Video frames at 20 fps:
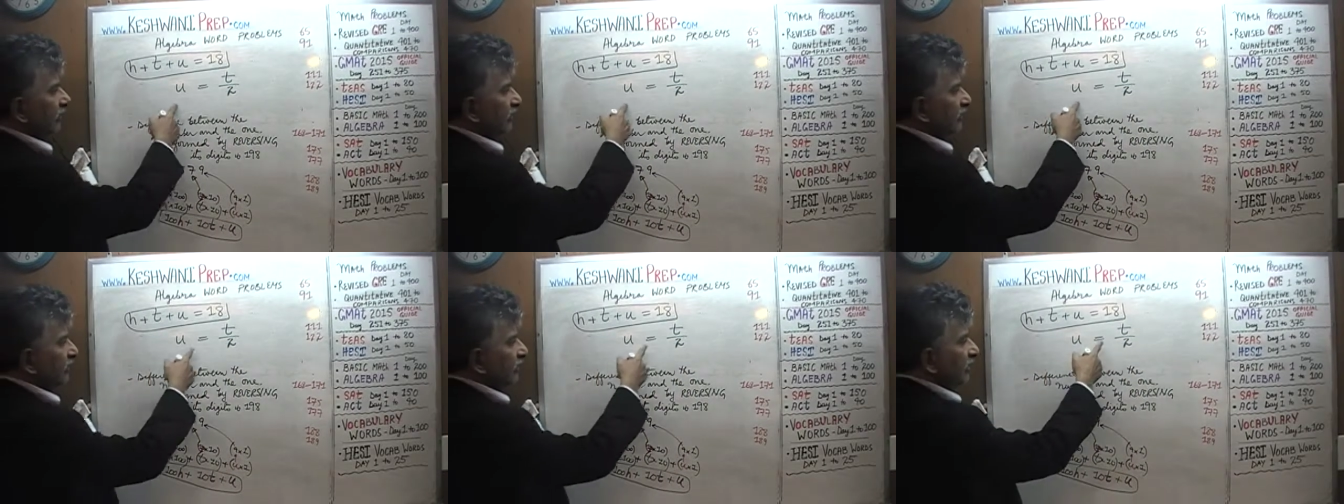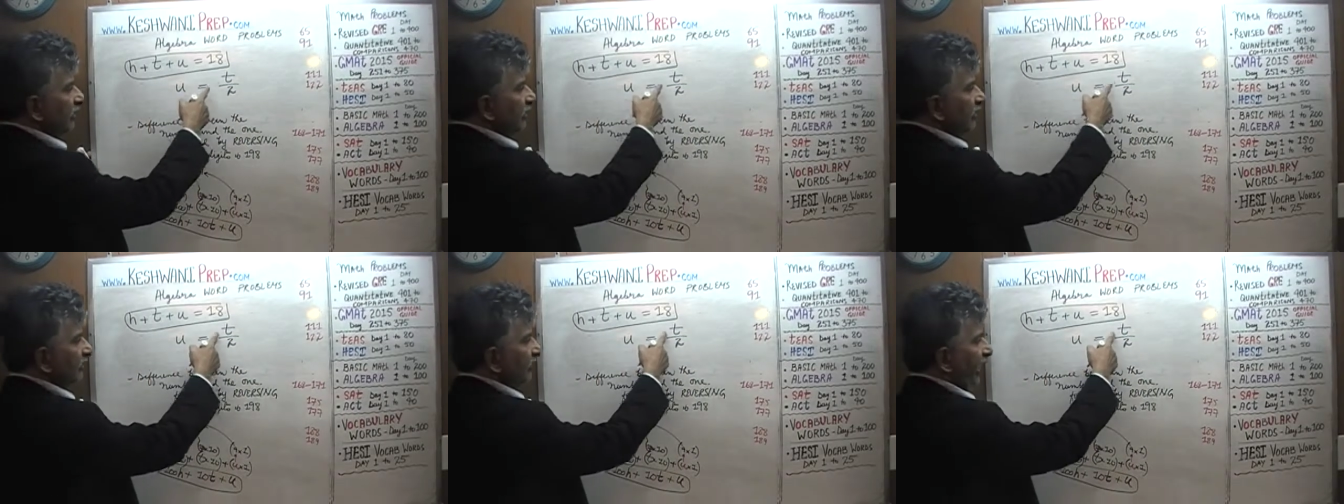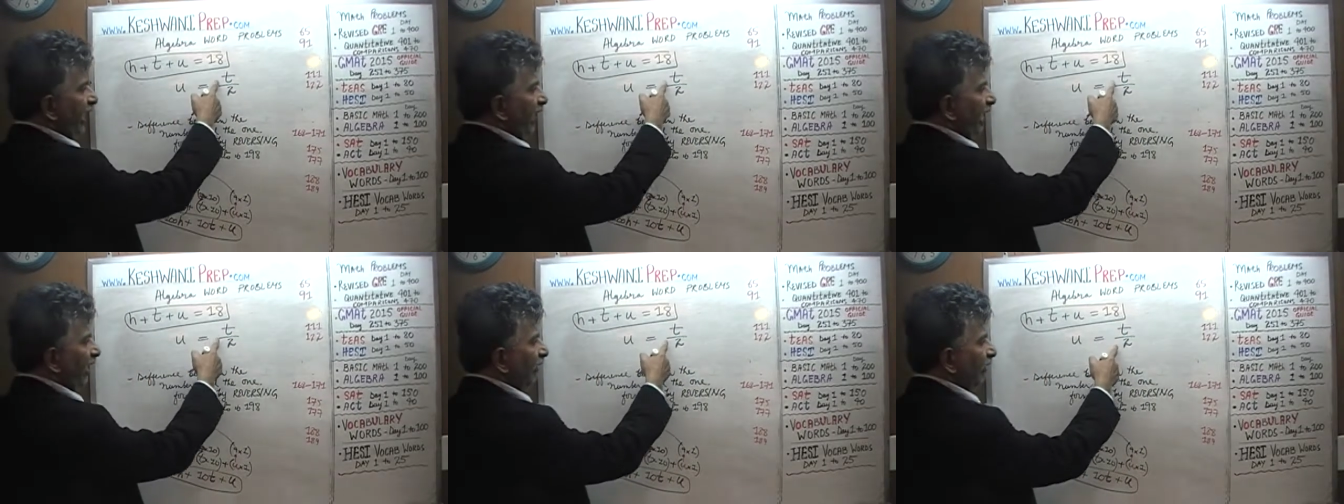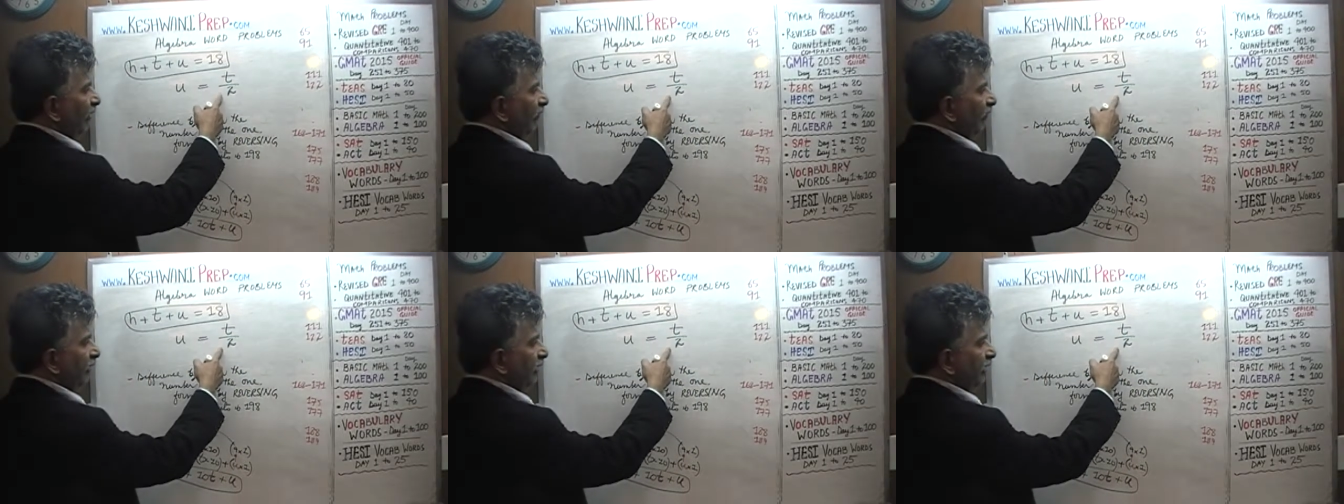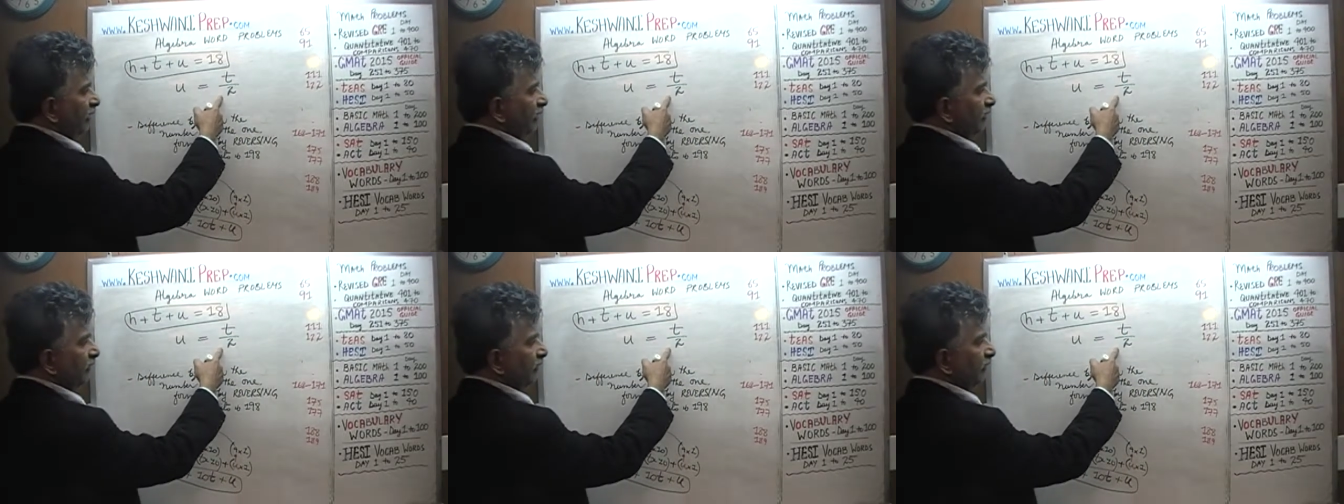digit is half of
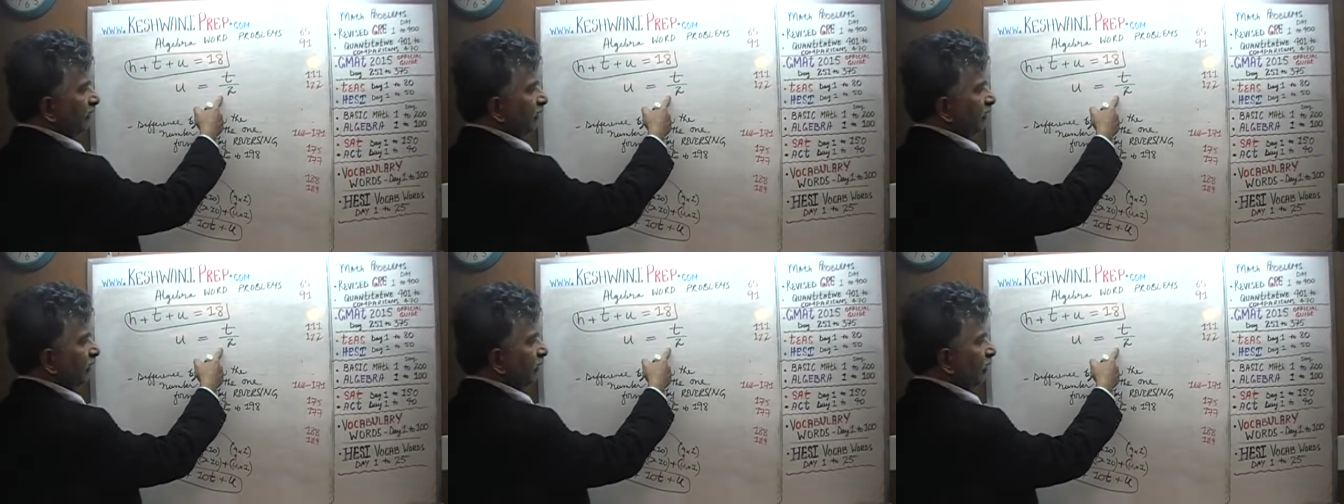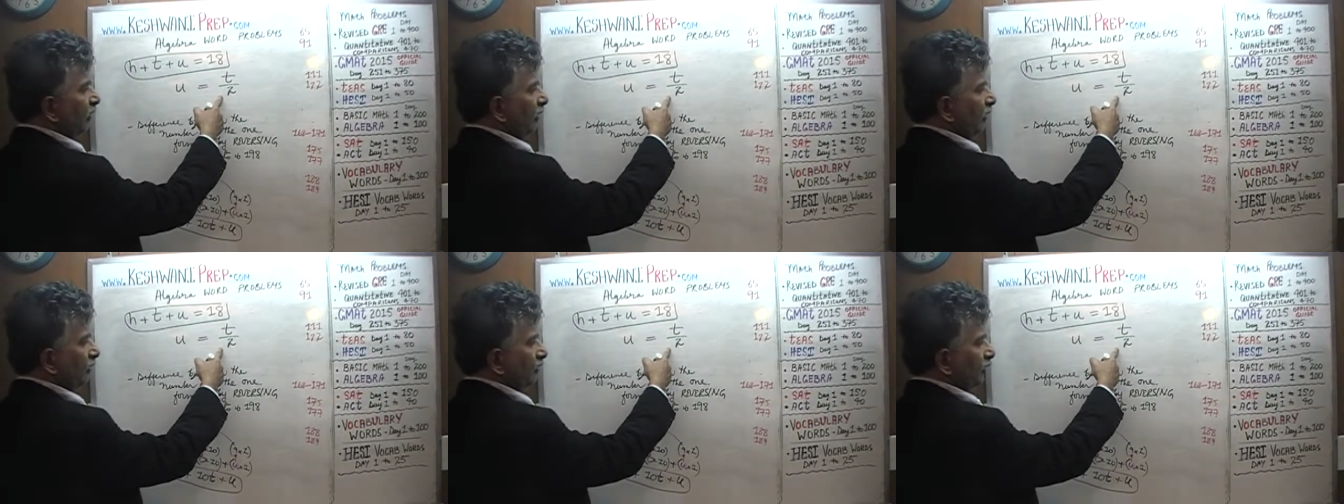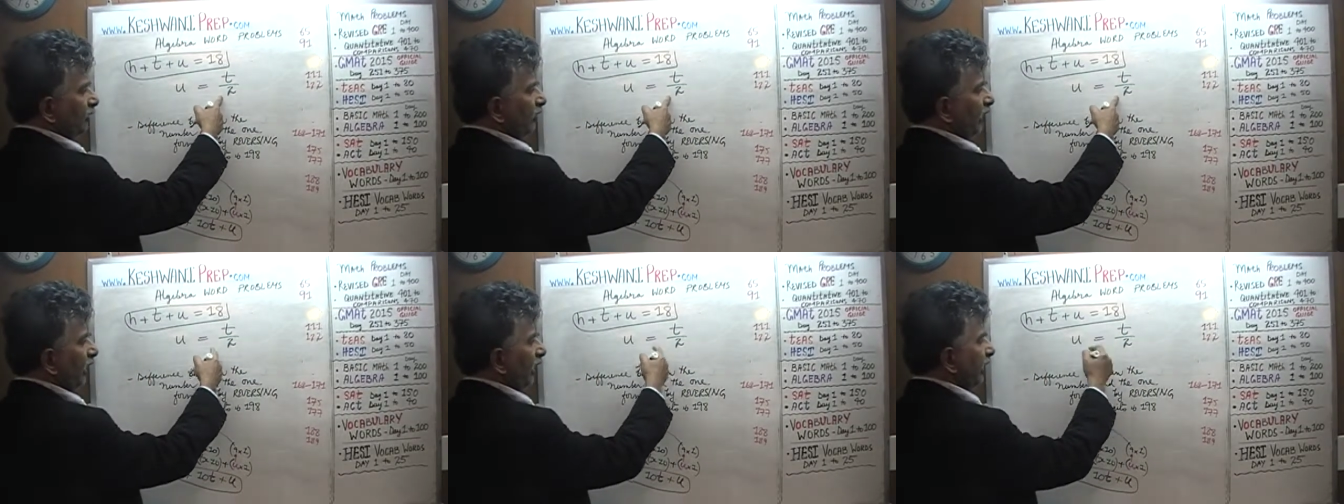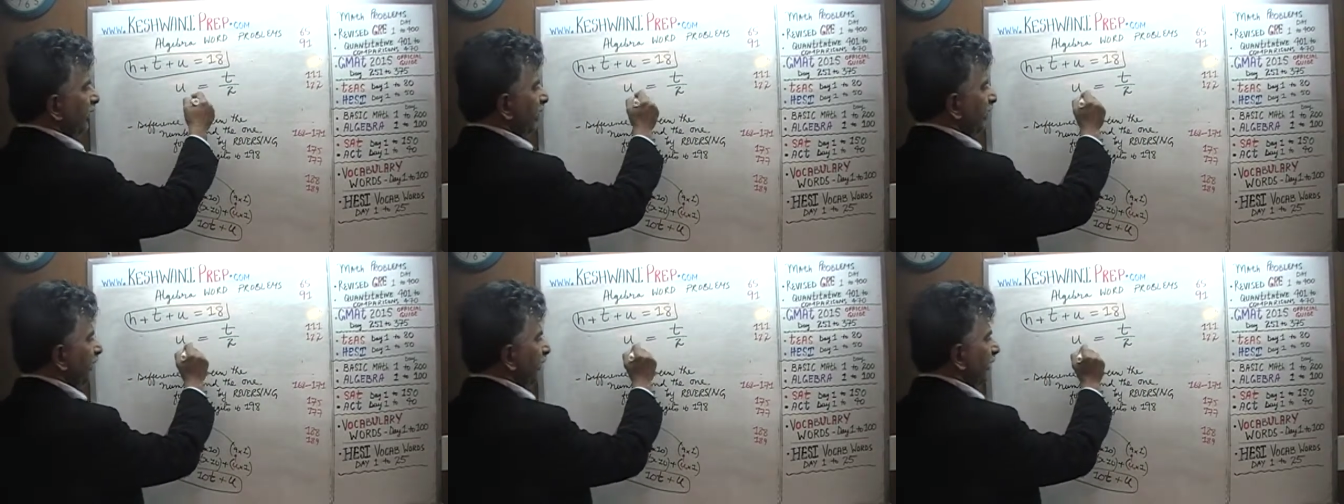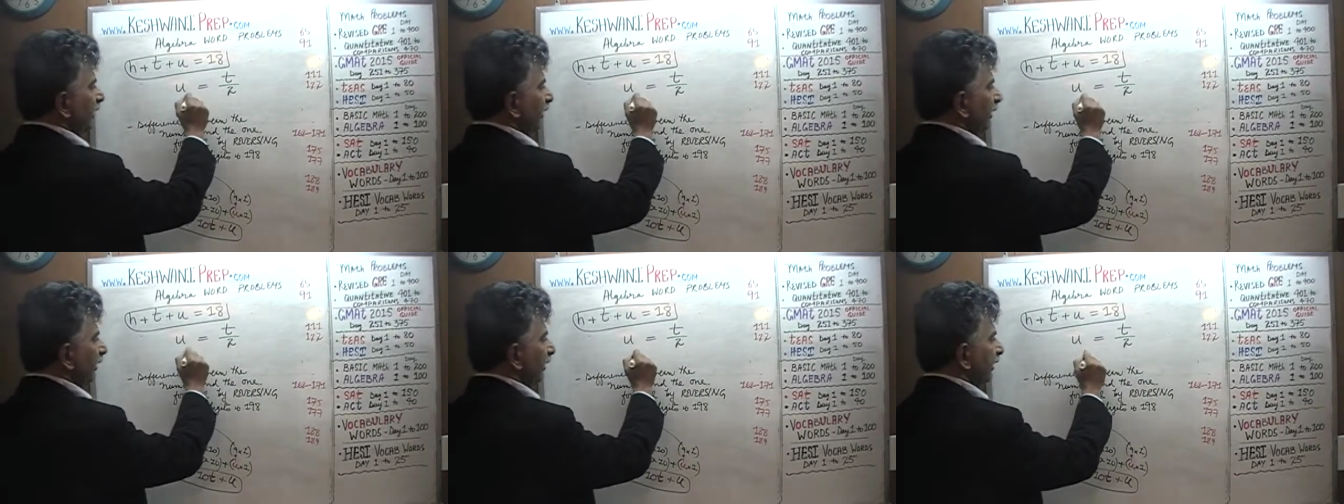10 digit or if you like
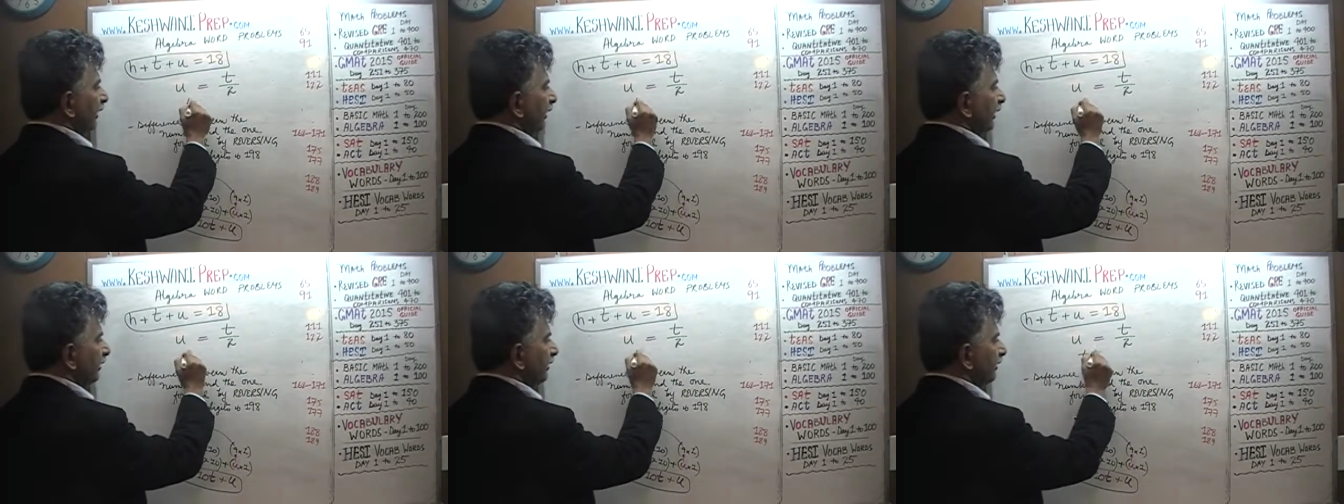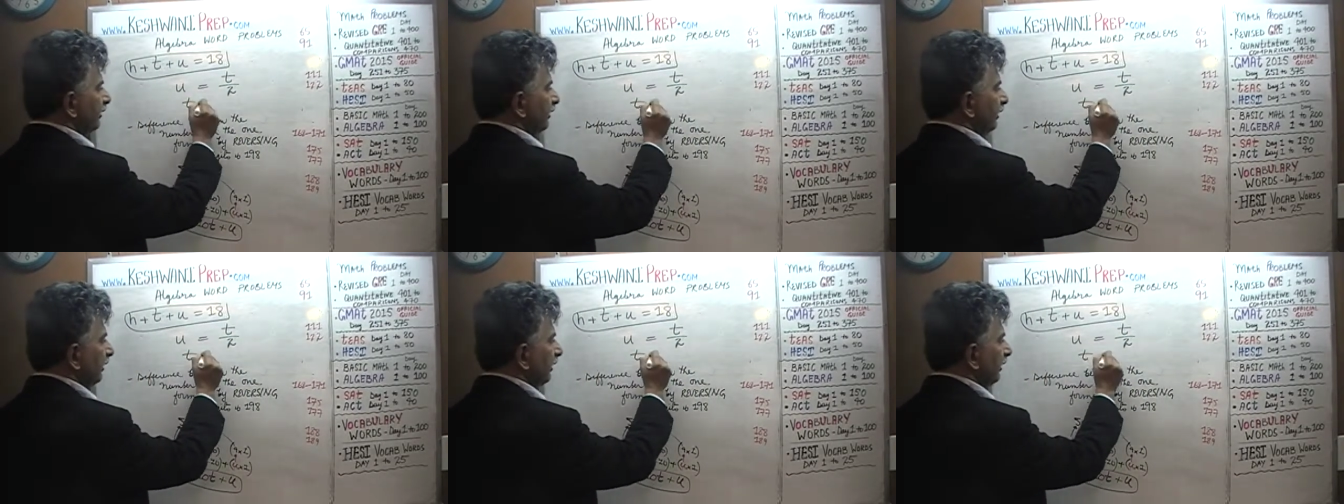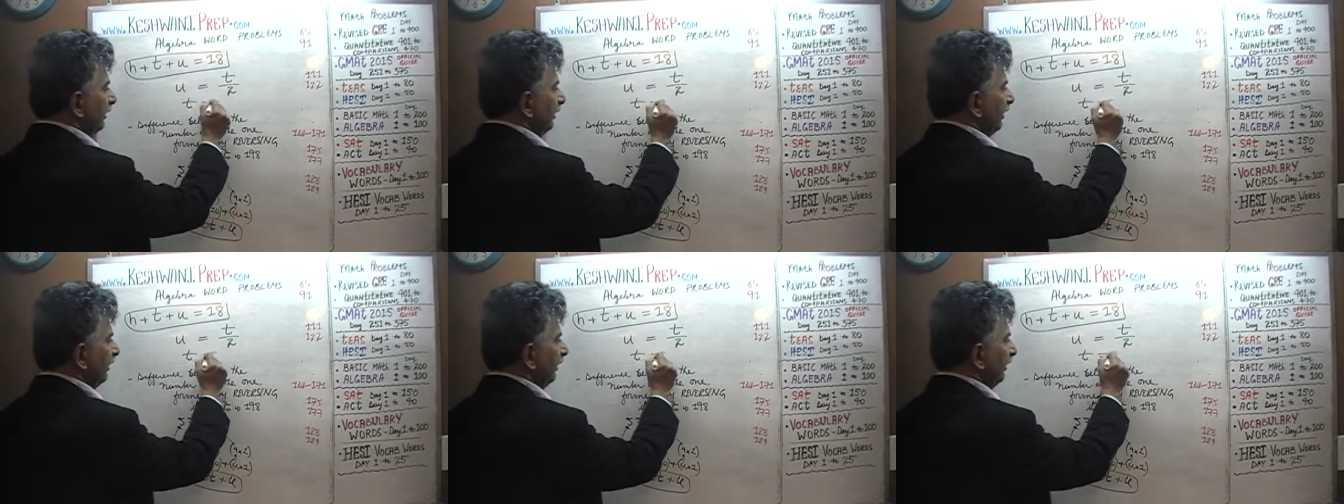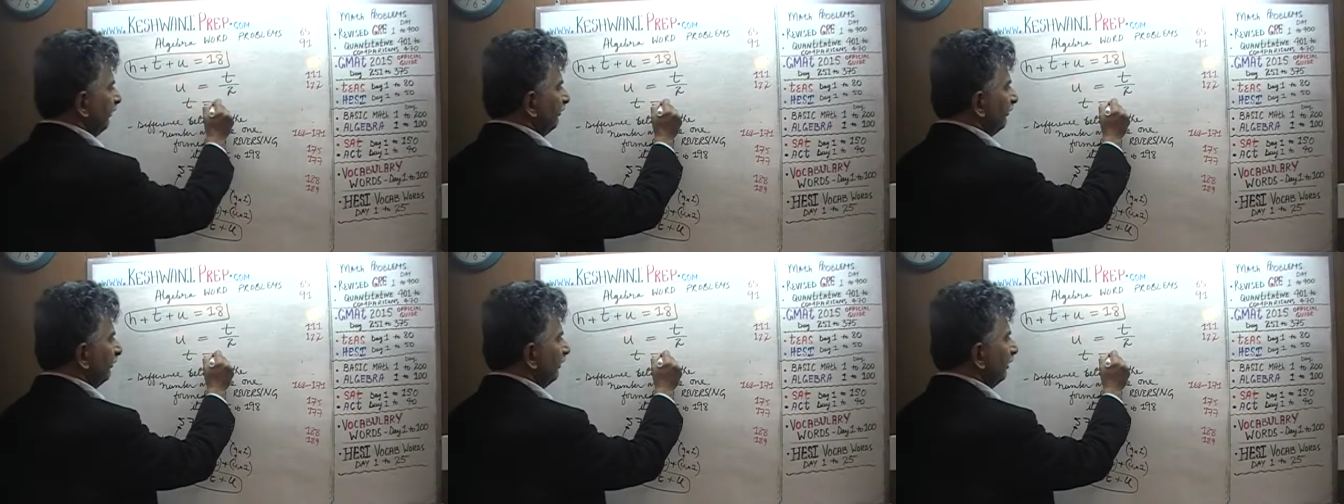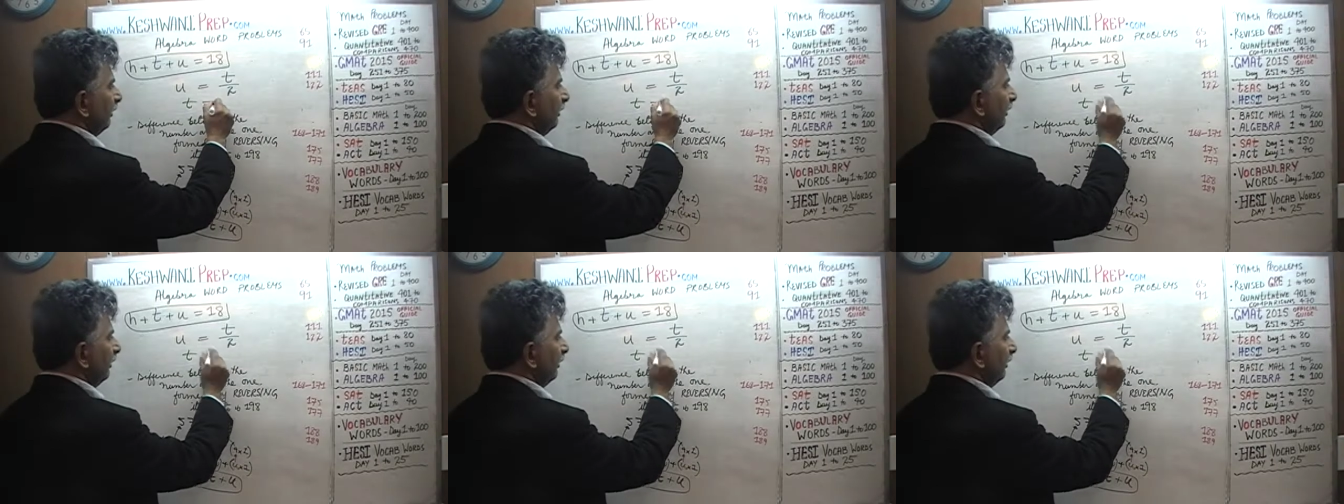10 digit is